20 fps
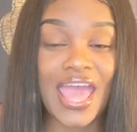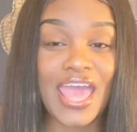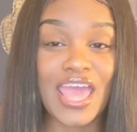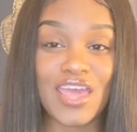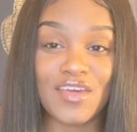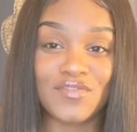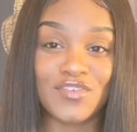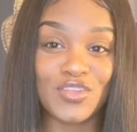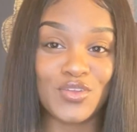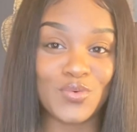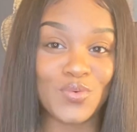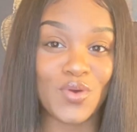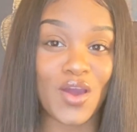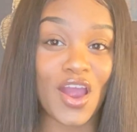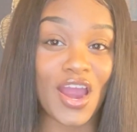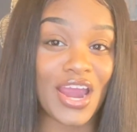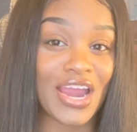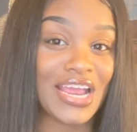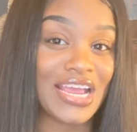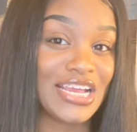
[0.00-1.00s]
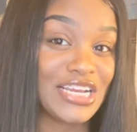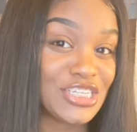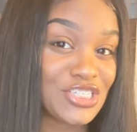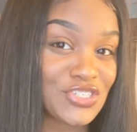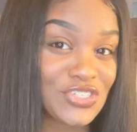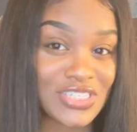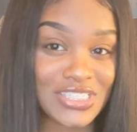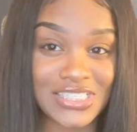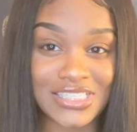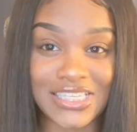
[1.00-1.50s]
If you are
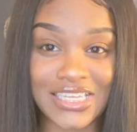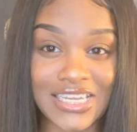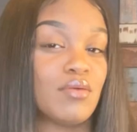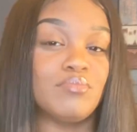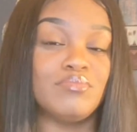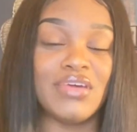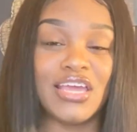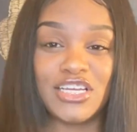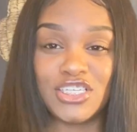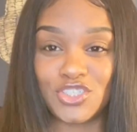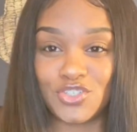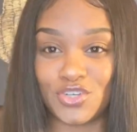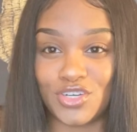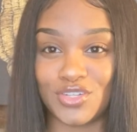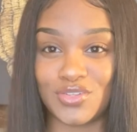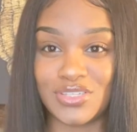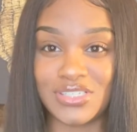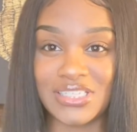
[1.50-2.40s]
interested, make sure you